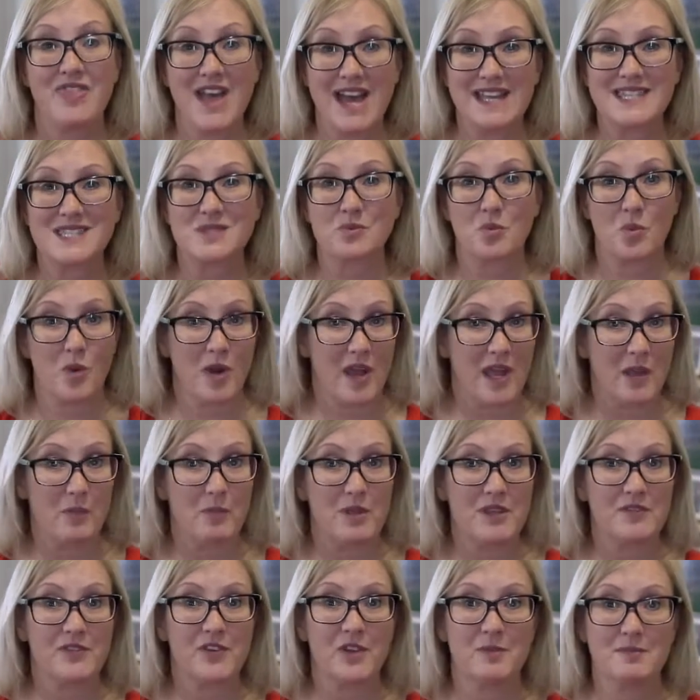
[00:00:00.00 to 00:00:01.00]
That's why
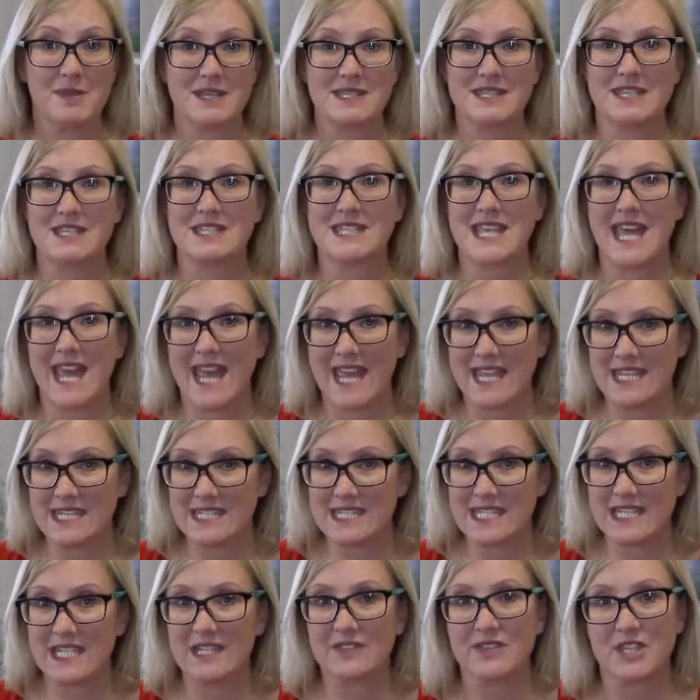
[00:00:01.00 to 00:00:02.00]
we've committed to
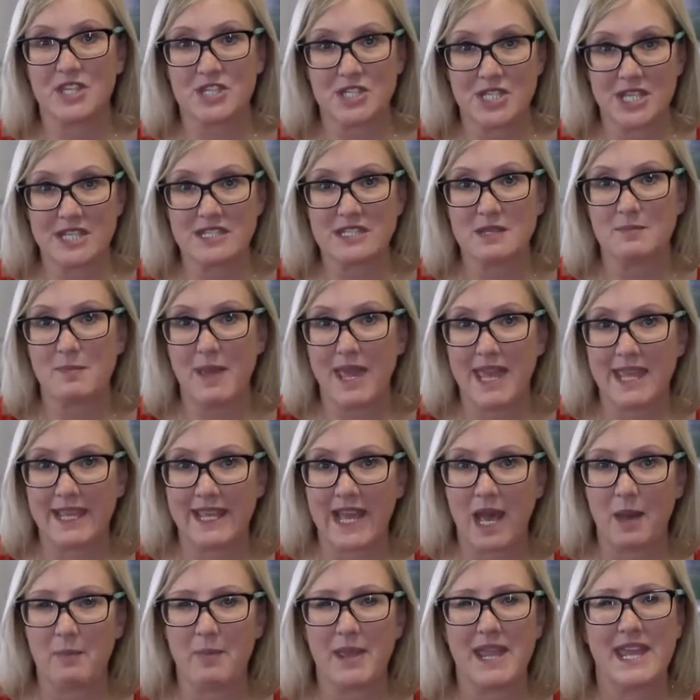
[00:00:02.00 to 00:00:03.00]
ending the gender pay
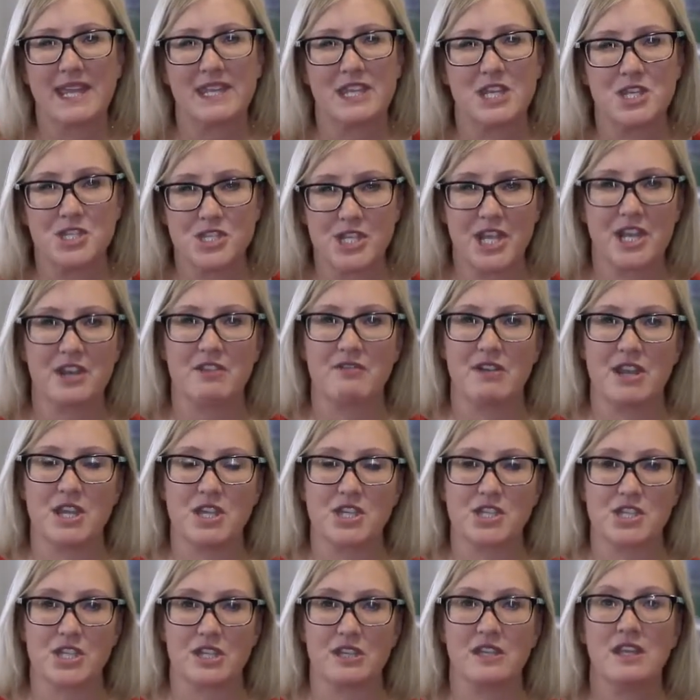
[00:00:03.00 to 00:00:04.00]
gap in a
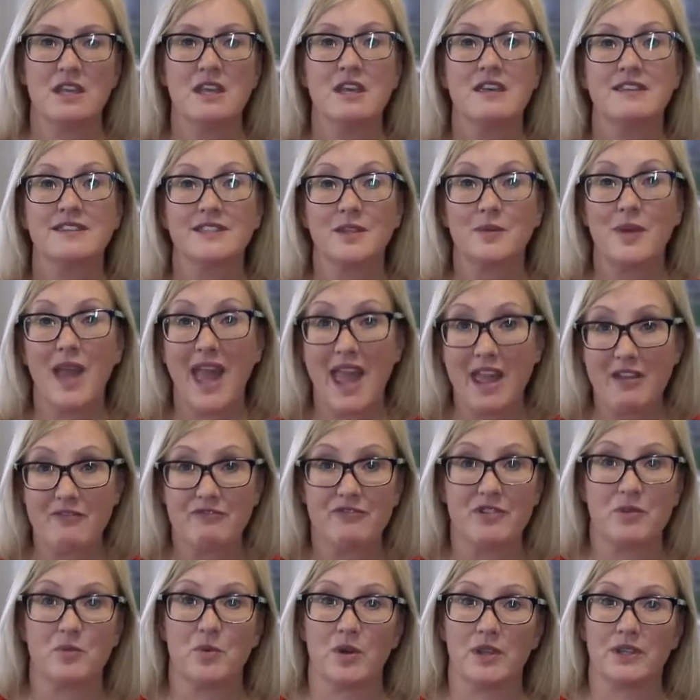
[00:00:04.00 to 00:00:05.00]
generation, so
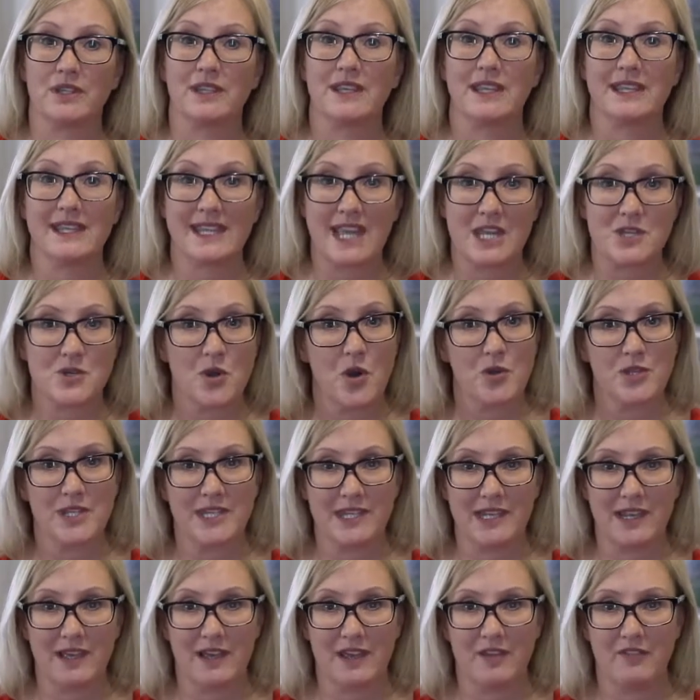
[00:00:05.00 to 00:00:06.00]
everyone can get on
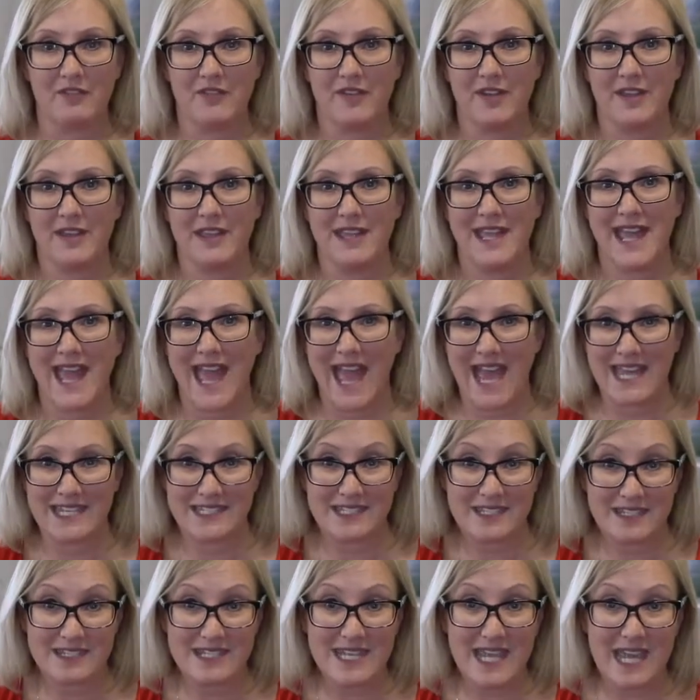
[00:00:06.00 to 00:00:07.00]
in life.
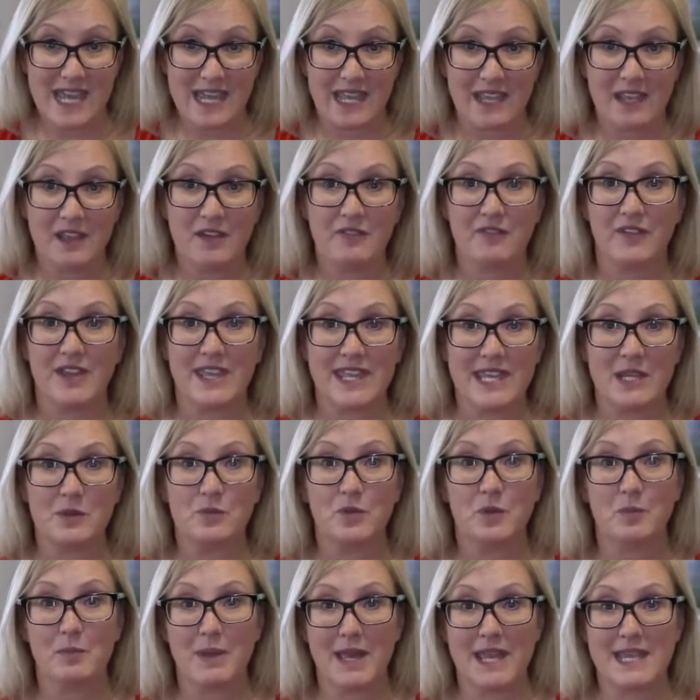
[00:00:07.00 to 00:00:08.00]
And today, for
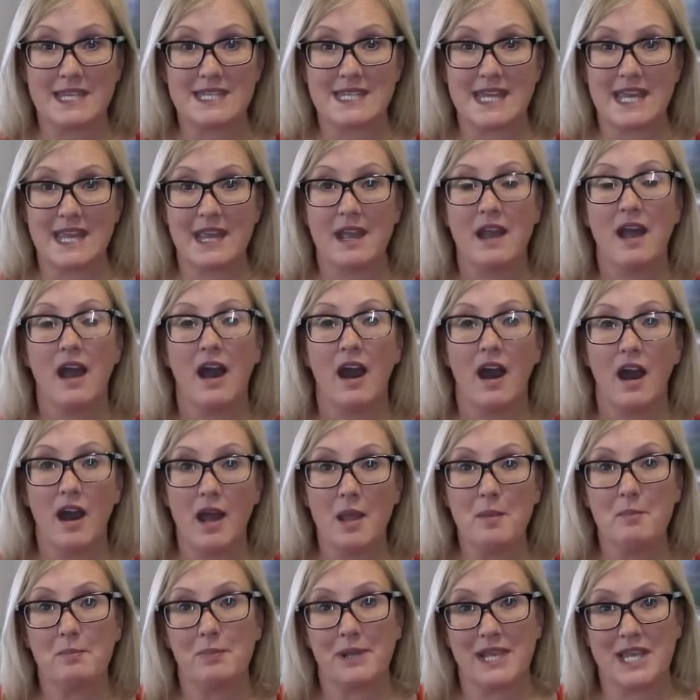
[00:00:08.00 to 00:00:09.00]
Equal Pay Day,
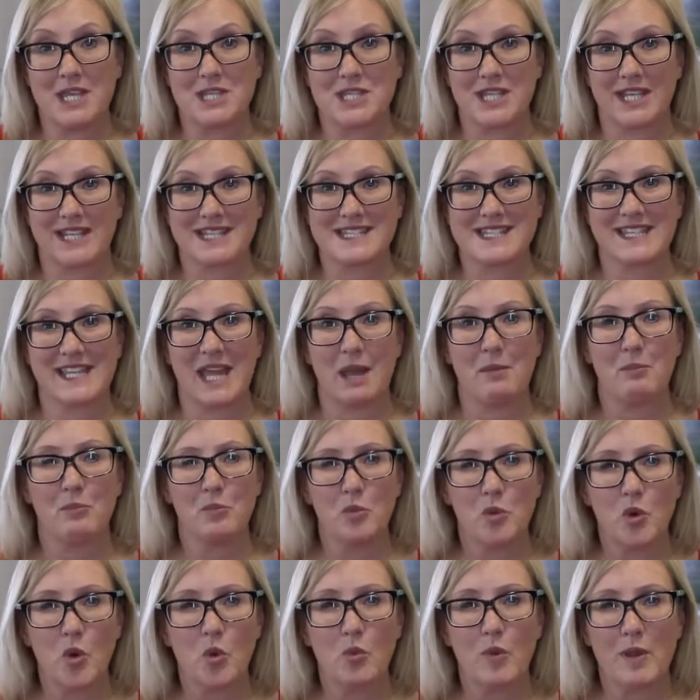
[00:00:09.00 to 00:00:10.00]
I'm pledging to get
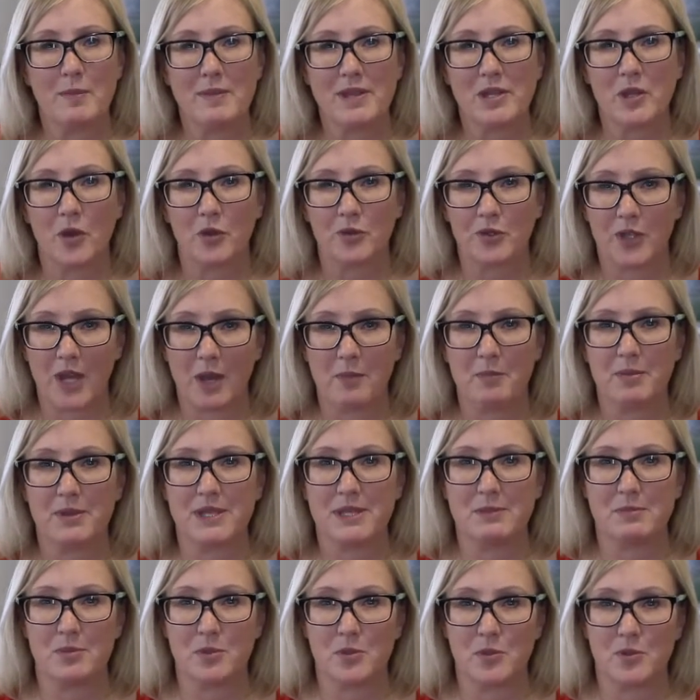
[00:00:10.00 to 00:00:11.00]
more women on
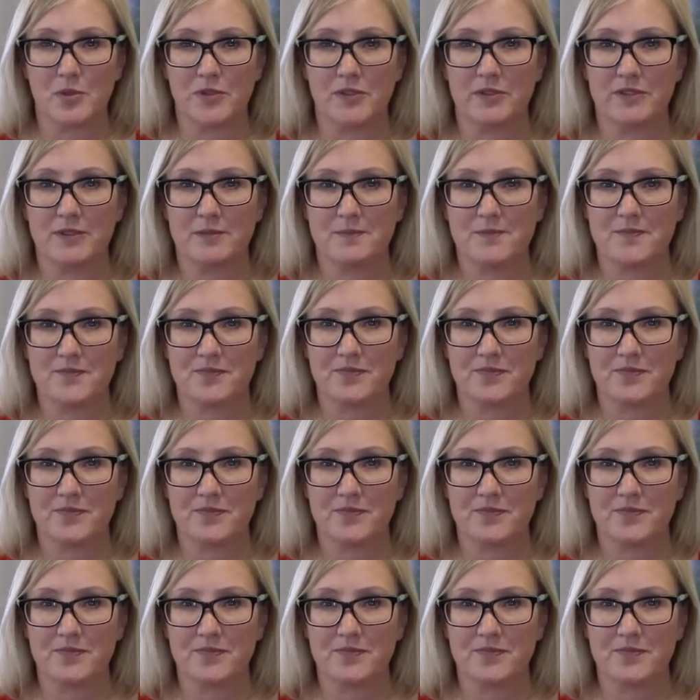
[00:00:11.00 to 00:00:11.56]
company boards.